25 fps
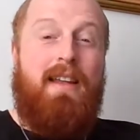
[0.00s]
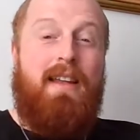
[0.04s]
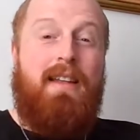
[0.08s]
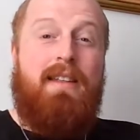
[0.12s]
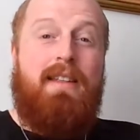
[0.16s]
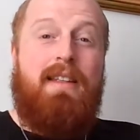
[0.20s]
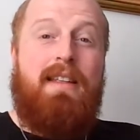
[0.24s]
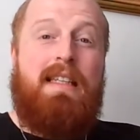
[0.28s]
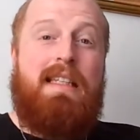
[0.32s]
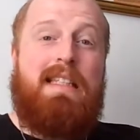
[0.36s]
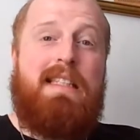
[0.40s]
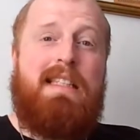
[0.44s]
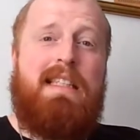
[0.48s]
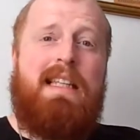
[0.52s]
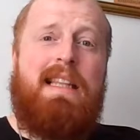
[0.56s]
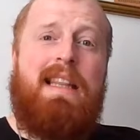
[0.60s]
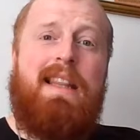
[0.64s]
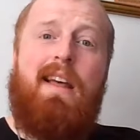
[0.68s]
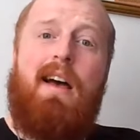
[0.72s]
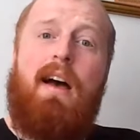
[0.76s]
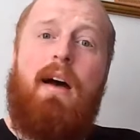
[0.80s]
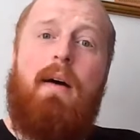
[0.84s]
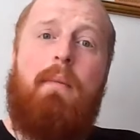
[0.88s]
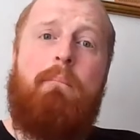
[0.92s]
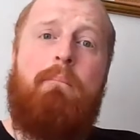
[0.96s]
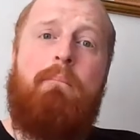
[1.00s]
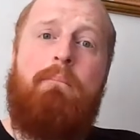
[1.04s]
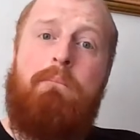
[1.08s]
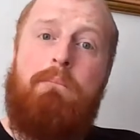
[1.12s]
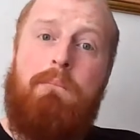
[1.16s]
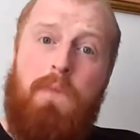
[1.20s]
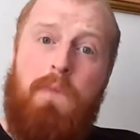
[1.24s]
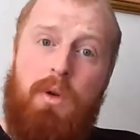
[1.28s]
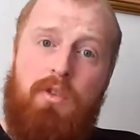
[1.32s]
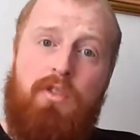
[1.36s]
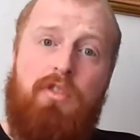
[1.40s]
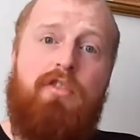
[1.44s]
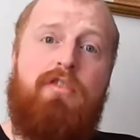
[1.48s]
It is in that
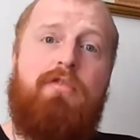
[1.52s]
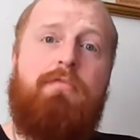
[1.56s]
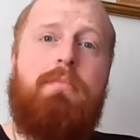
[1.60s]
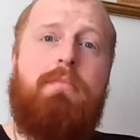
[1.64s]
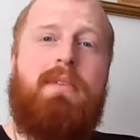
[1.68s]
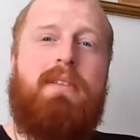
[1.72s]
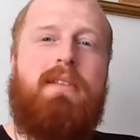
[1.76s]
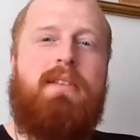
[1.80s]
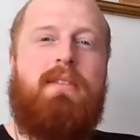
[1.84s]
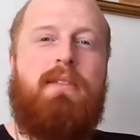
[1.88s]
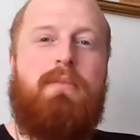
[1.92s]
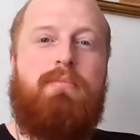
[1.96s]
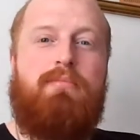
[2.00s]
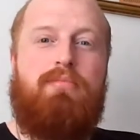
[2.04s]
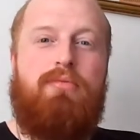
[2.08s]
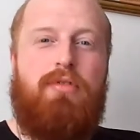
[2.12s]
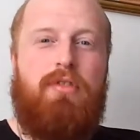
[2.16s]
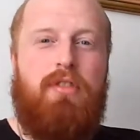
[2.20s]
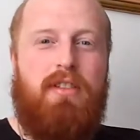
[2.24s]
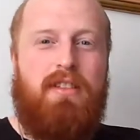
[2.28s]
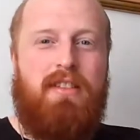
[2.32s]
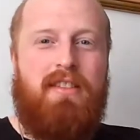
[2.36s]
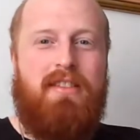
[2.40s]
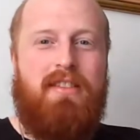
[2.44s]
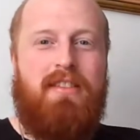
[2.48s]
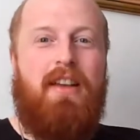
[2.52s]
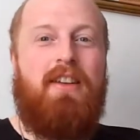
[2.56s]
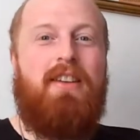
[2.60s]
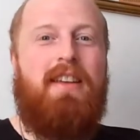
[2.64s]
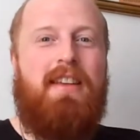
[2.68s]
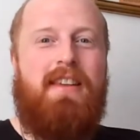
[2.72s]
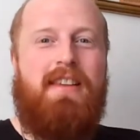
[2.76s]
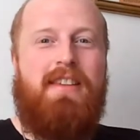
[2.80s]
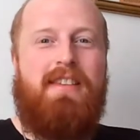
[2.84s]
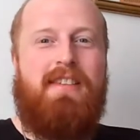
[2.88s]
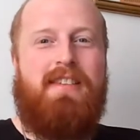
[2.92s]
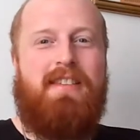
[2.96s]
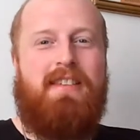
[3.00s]
movement
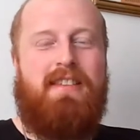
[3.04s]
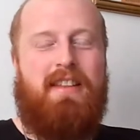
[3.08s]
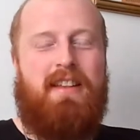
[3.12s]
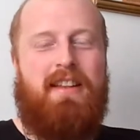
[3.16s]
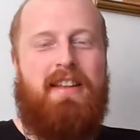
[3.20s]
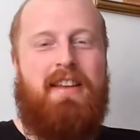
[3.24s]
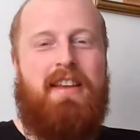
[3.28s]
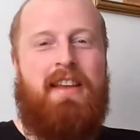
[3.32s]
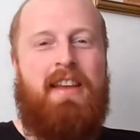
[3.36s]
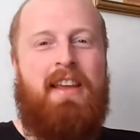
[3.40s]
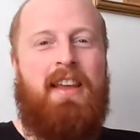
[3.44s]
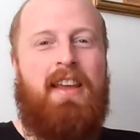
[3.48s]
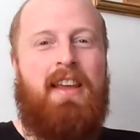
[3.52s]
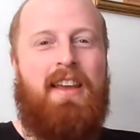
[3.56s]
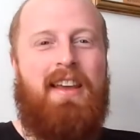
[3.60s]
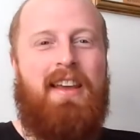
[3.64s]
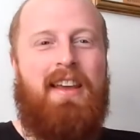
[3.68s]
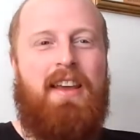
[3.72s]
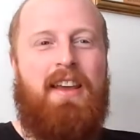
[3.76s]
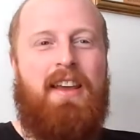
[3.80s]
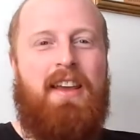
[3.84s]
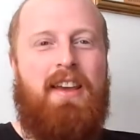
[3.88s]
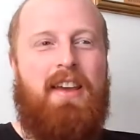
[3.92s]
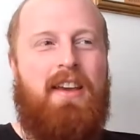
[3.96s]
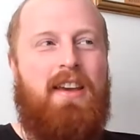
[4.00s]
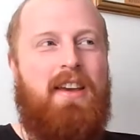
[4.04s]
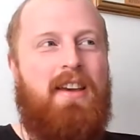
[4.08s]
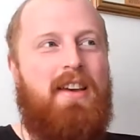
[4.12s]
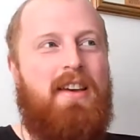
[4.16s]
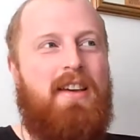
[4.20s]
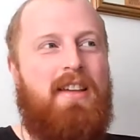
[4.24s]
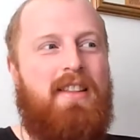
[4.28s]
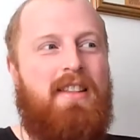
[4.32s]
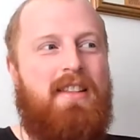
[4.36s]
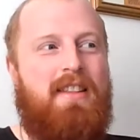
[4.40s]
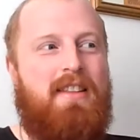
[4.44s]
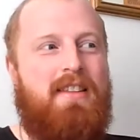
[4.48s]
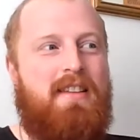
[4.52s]
precisely
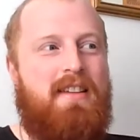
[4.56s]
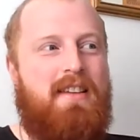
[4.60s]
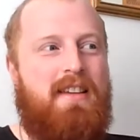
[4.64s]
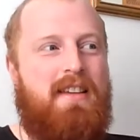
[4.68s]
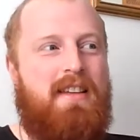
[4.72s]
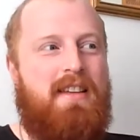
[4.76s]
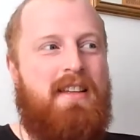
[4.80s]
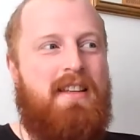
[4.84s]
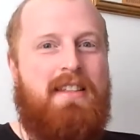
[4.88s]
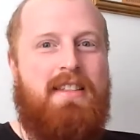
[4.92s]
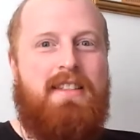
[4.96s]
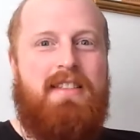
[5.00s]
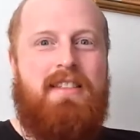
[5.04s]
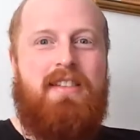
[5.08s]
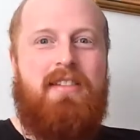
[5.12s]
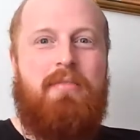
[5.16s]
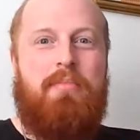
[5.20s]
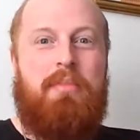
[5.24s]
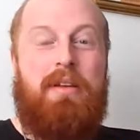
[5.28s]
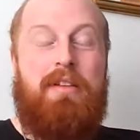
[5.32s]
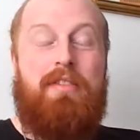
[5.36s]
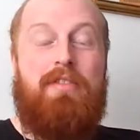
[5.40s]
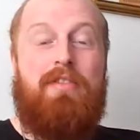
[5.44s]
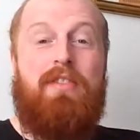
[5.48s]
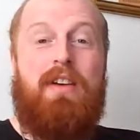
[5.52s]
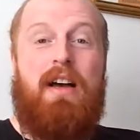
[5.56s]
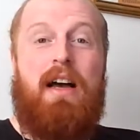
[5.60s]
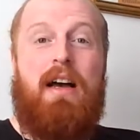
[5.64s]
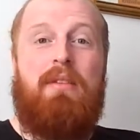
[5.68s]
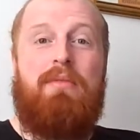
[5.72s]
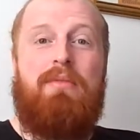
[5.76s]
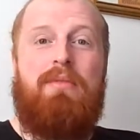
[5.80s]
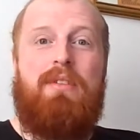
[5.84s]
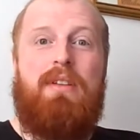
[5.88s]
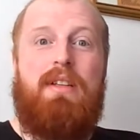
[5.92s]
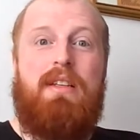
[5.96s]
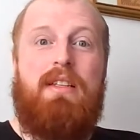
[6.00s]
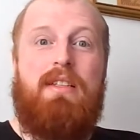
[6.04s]
that is to be
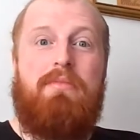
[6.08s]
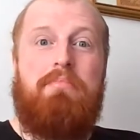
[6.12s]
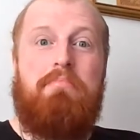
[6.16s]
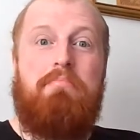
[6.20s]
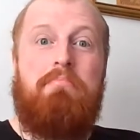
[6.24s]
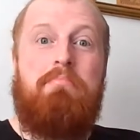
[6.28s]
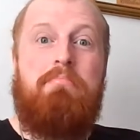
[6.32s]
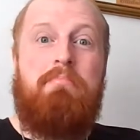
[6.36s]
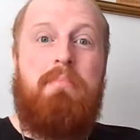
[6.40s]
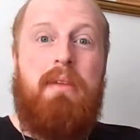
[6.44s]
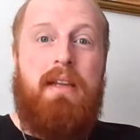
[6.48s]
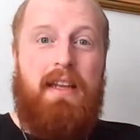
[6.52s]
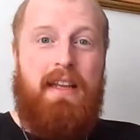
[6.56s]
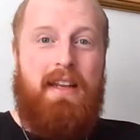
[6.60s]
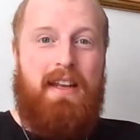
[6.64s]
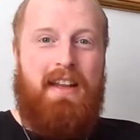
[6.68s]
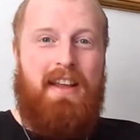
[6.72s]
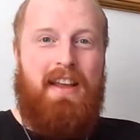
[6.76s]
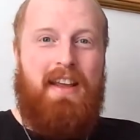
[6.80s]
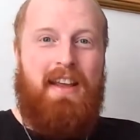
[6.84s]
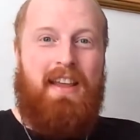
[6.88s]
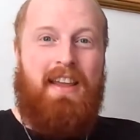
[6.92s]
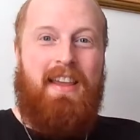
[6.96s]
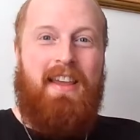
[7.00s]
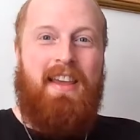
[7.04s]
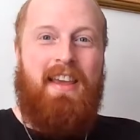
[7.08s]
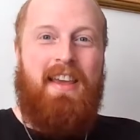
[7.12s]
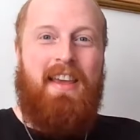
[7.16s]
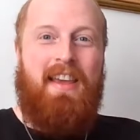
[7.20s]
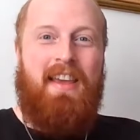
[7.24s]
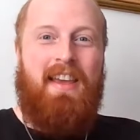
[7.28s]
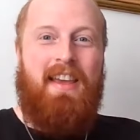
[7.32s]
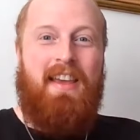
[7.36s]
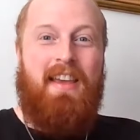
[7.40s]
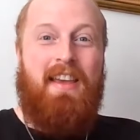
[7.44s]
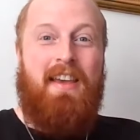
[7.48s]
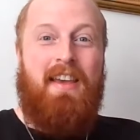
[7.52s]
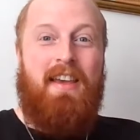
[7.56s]
found its meaning.
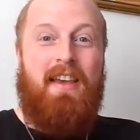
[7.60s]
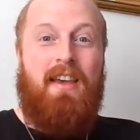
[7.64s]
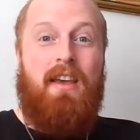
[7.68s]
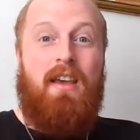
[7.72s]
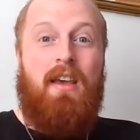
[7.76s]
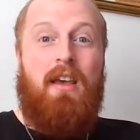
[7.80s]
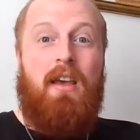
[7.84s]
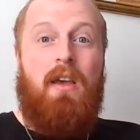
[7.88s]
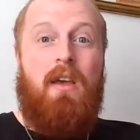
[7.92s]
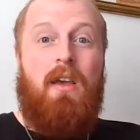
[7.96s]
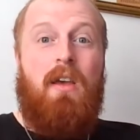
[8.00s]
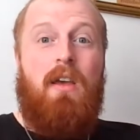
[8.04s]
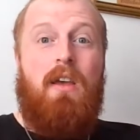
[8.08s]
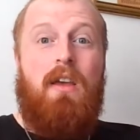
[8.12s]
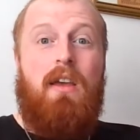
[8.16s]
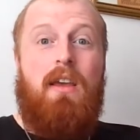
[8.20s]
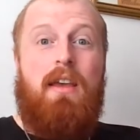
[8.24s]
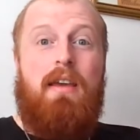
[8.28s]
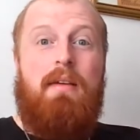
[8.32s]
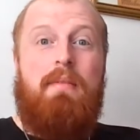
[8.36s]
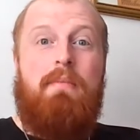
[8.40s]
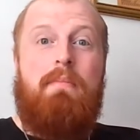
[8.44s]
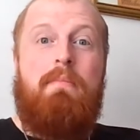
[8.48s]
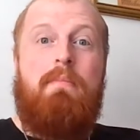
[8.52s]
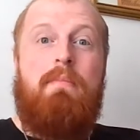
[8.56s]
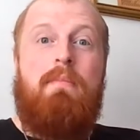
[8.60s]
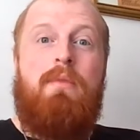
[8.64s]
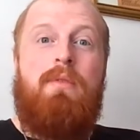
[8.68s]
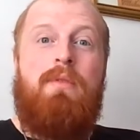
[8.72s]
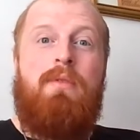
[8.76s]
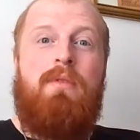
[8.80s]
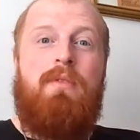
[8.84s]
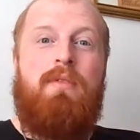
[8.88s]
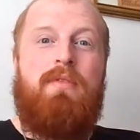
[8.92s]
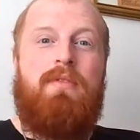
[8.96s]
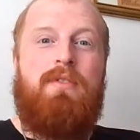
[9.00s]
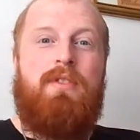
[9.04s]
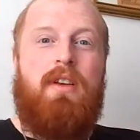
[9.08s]
It
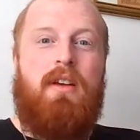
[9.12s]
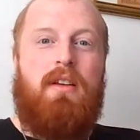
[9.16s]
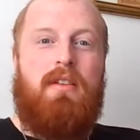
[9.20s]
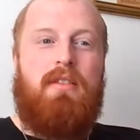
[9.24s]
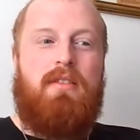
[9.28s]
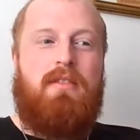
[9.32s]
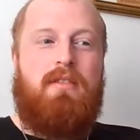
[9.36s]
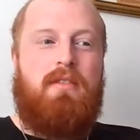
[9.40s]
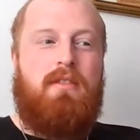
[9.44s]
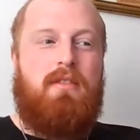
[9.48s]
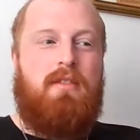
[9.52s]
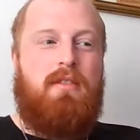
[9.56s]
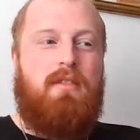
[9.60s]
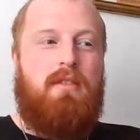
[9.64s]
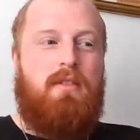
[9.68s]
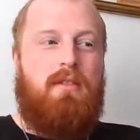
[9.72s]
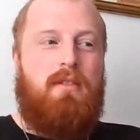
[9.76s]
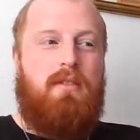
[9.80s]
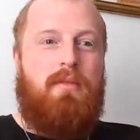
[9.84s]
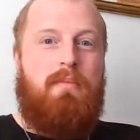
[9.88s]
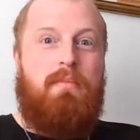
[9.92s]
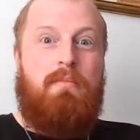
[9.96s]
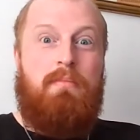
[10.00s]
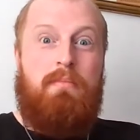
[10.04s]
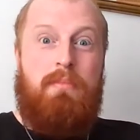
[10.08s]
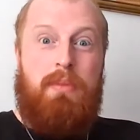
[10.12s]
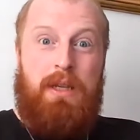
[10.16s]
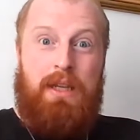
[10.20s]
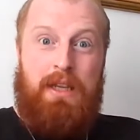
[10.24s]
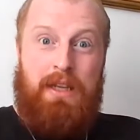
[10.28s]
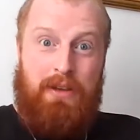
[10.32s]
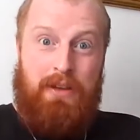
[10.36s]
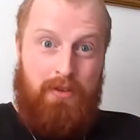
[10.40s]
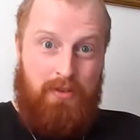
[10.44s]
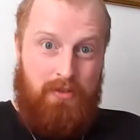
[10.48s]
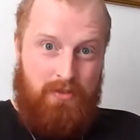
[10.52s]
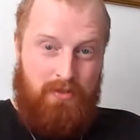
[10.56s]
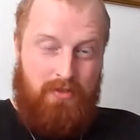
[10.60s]
moves us
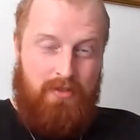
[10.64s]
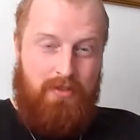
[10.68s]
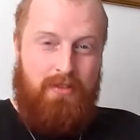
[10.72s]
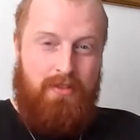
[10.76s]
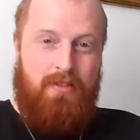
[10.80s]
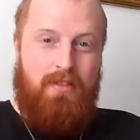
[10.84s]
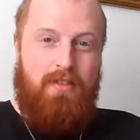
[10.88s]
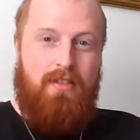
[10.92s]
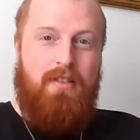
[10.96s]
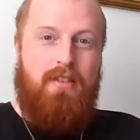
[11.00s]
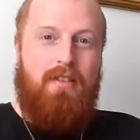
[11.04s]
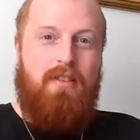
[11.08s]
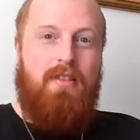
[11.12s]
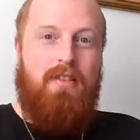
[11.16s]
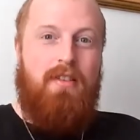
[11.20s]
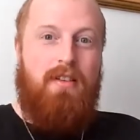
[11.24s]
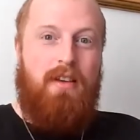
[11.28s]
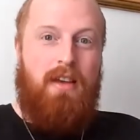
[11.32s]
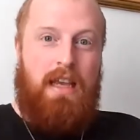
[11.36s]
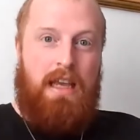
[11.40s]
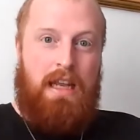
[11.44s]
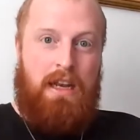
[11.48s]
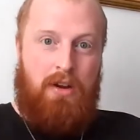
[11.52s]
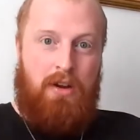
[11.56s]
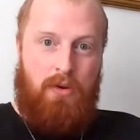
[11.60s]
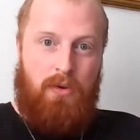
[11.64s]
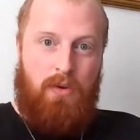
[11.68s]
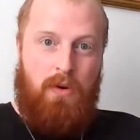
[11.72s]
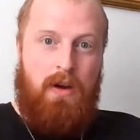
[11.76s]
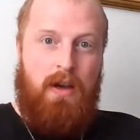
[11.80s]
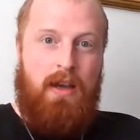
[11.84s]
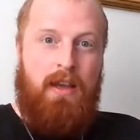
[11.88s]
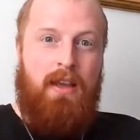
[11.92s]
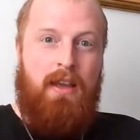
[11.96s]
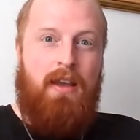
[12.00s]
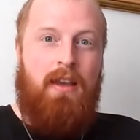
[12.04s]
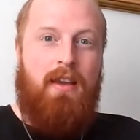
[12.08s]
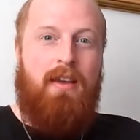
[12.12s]
beyond, in a
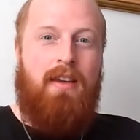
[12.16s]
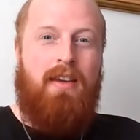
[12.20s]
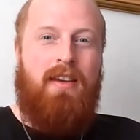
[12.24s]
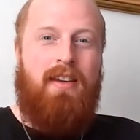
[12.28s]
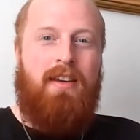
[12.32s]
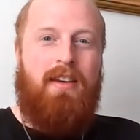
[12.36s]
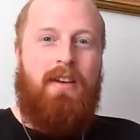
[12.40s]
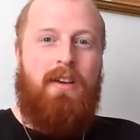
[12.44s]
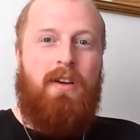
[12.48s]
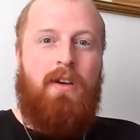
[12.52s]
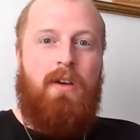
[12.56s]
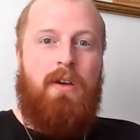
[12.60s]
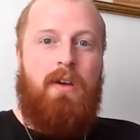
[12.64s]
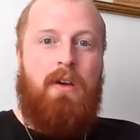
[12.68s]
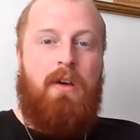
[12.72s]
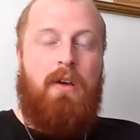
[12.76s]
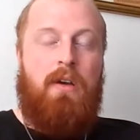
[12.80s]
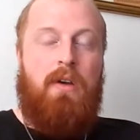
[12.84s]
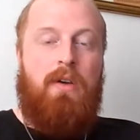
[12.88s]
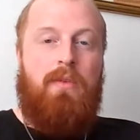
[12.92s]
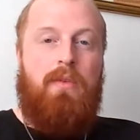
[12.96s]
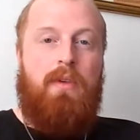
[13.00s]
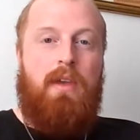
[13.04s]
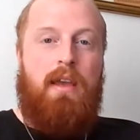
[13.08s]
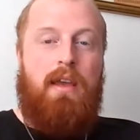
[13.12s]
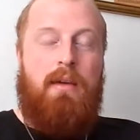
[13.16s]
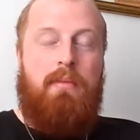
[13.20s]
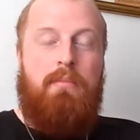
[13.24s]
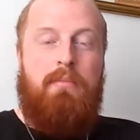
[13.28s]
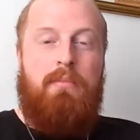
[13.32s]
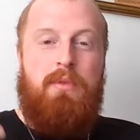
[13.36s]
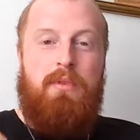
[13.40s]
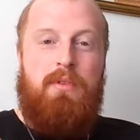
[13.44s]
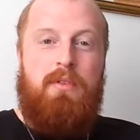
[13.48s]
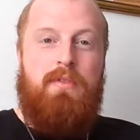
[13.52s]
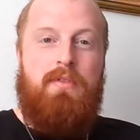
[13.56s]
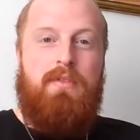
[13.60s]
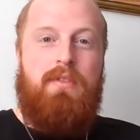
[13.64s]
way. It
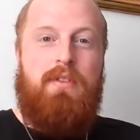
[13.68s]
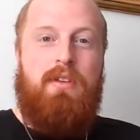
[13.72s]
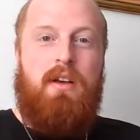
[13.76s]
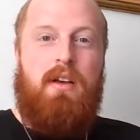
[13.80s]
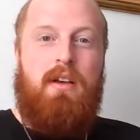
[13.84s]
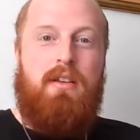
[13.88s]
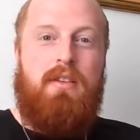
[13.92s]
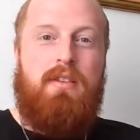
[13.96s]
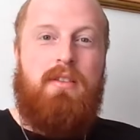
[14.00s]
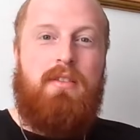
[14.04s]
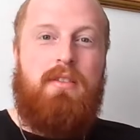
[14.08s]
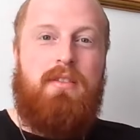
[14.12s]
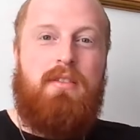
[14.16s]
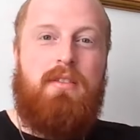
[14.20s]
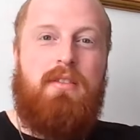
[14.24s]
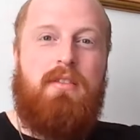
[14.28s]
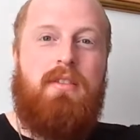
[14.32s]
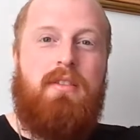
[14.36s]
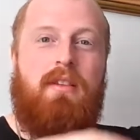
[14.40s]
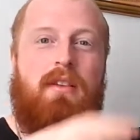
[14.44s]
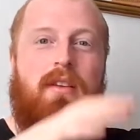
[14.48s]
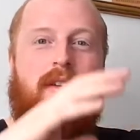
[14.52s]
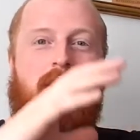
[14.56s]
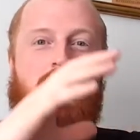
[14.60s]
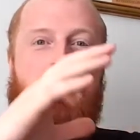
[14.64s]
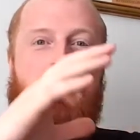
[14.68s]
moves us